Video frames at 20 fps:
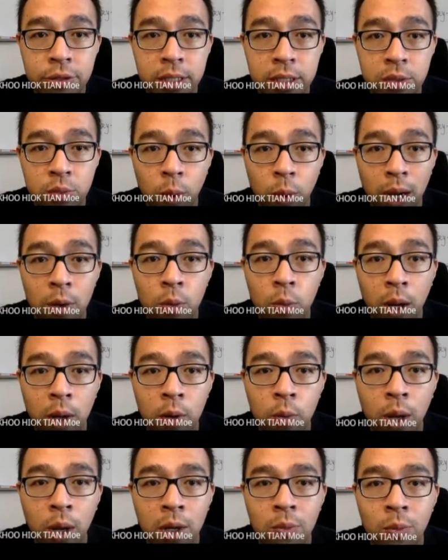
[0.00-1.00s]
1
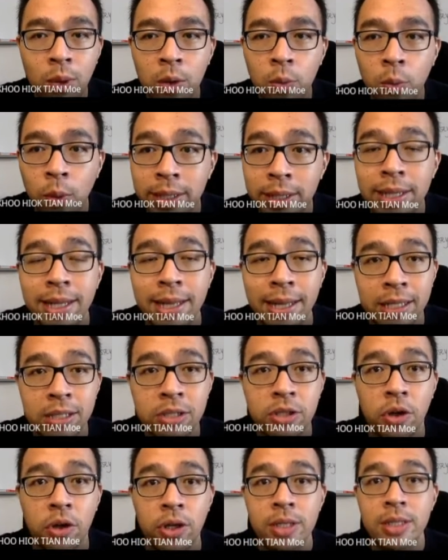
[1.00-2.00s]

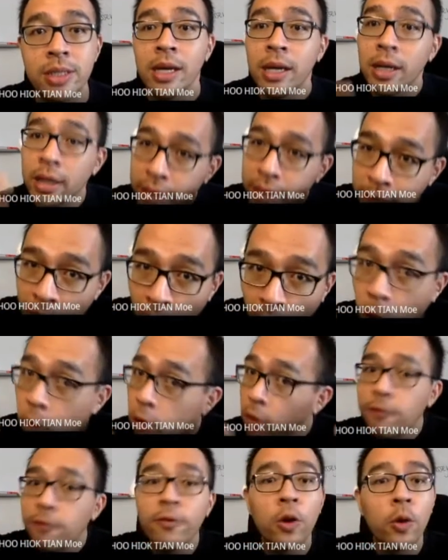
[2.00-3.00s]
electrons that are
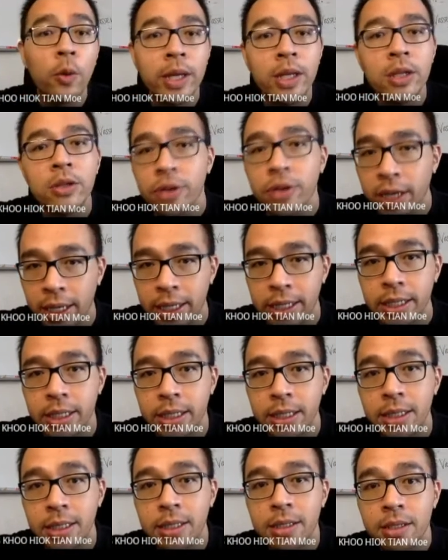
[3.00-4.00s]
all flowing
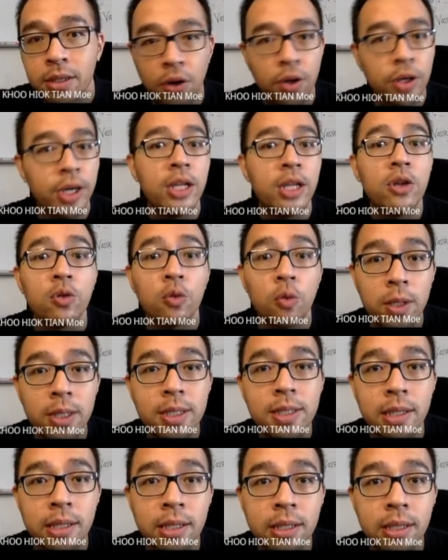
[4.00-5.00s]
together, okay,
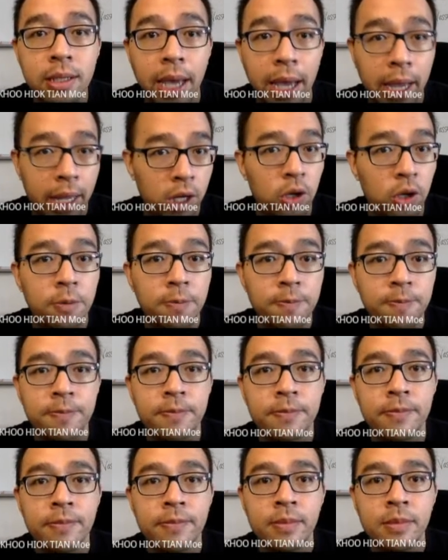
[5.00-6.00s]
towards the anode.
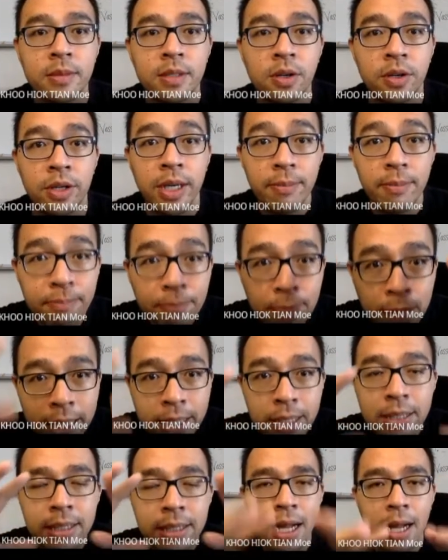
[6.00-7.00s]
Okay,
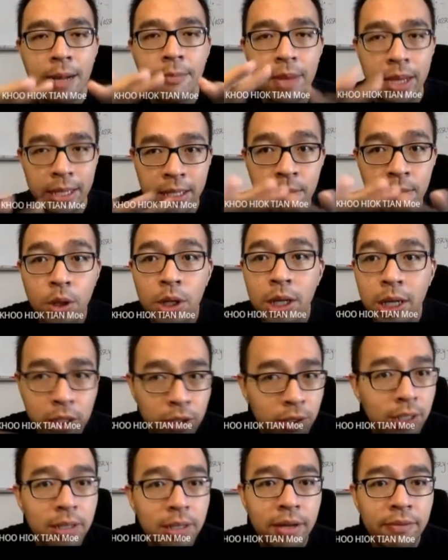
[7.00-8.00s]
pada tahap at the
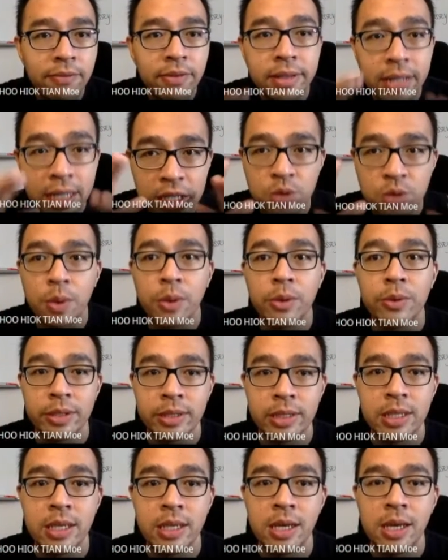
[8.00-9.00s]
molecular level, that is what you'll
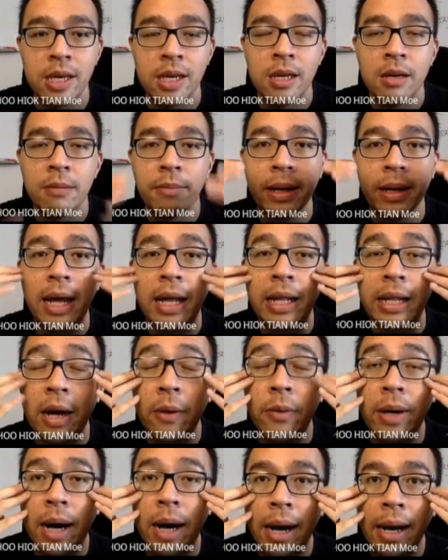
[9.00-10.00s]
see. But at
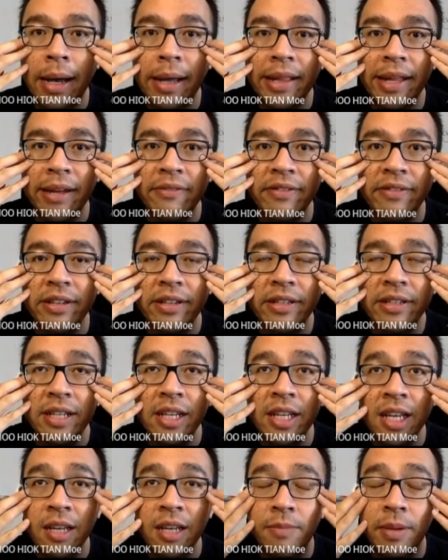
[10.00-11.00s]
our eye level,
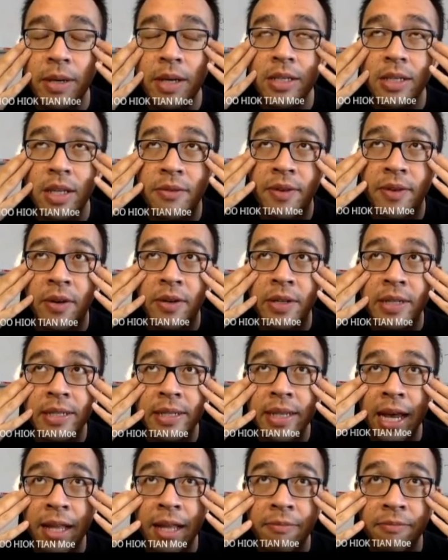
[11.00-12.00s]
because of our
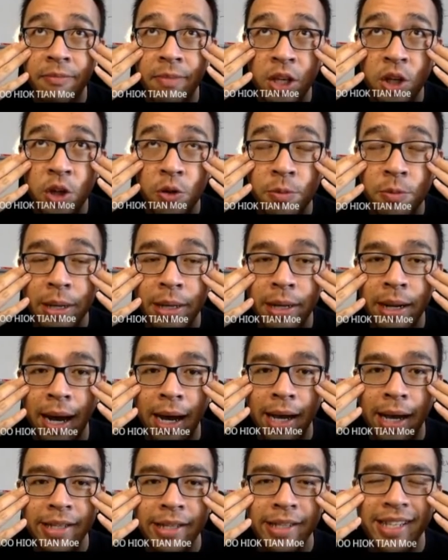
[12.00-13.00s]
sad human
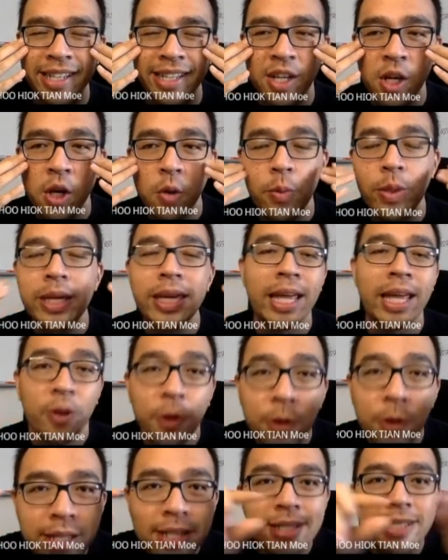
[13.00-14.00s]
eyes, we can
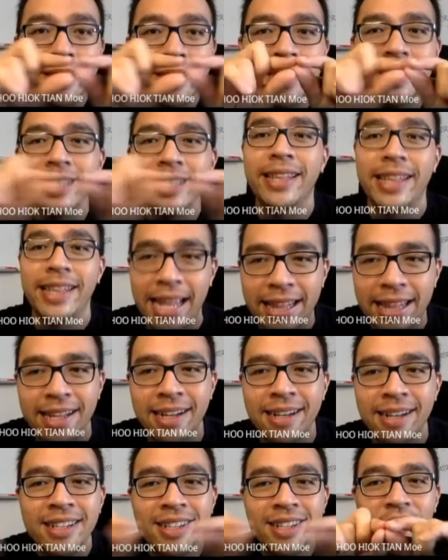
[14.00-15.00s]
only see that lah.
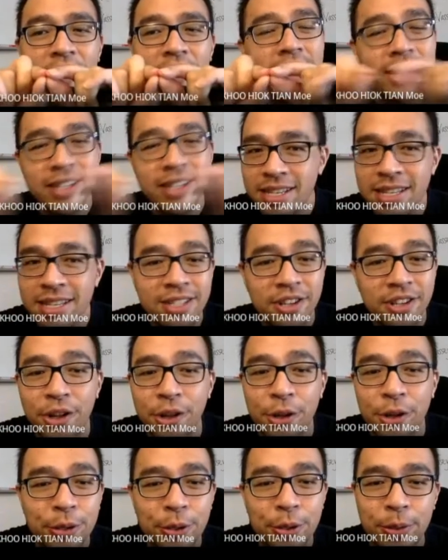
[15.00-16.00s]
Okay, it's just going to
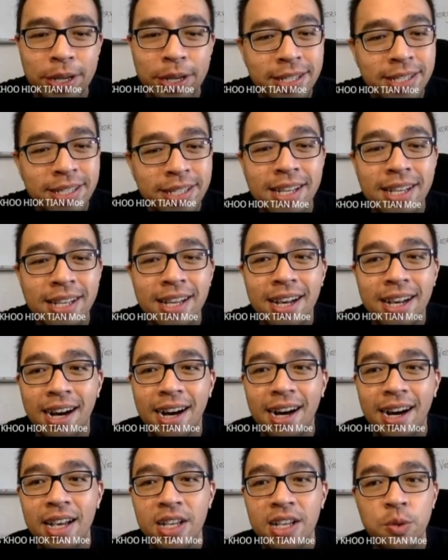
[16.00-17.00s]
look to us
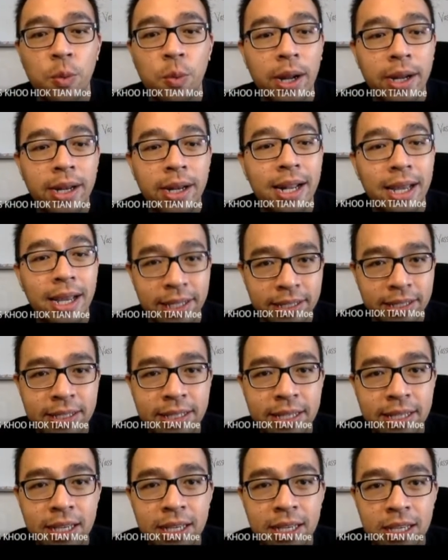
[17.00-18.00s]
as one line.
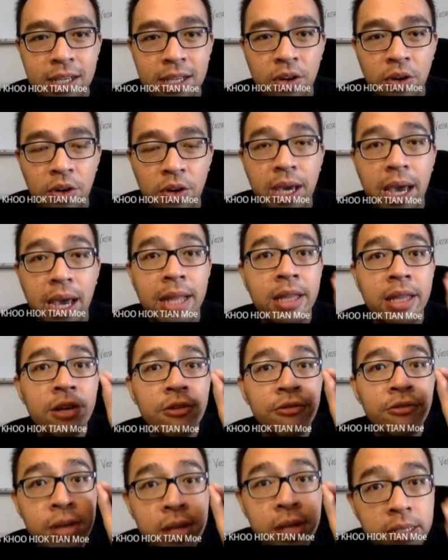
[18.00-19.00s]
Okay, and the
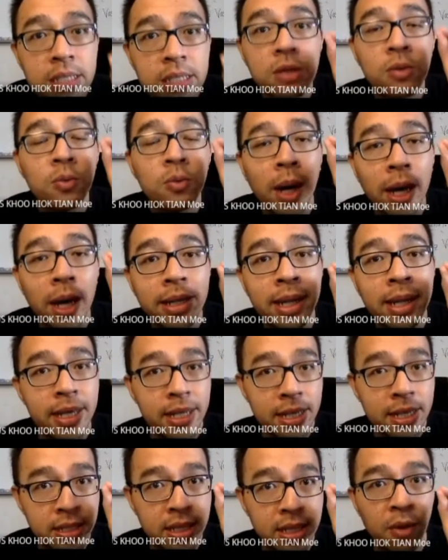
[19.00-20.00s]
reason why there
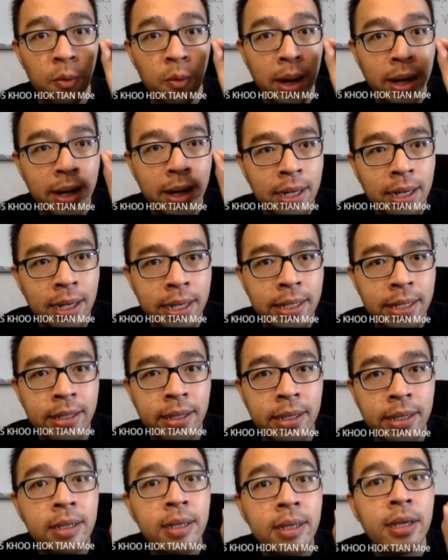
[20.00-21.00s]
is that one line
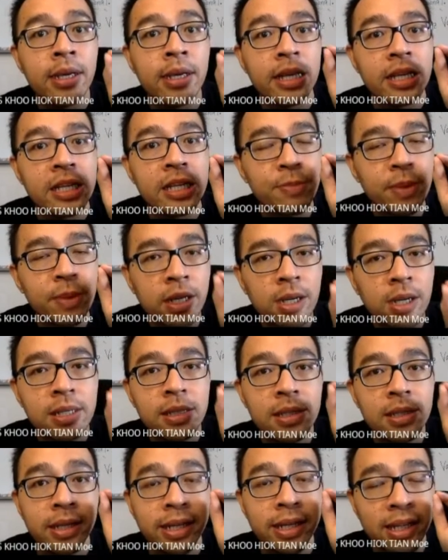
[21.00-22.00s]
is
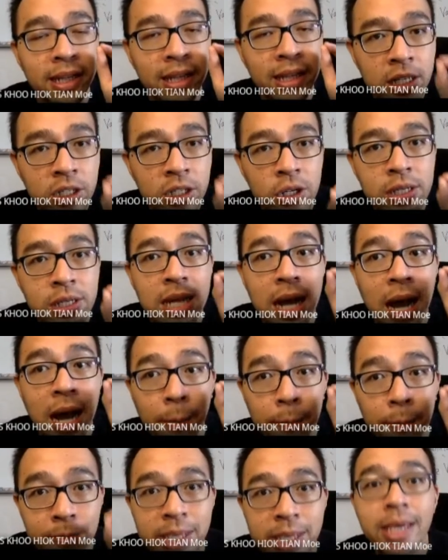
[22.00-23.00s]
because the electrons are
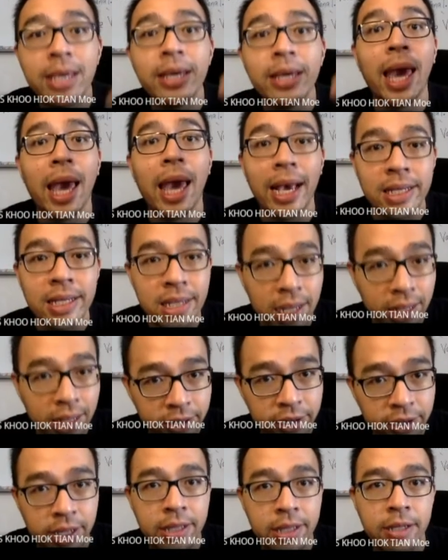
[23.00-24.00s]
being
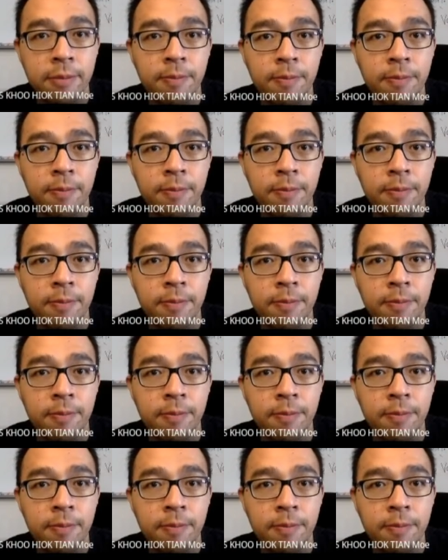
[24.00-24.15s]
accelerated.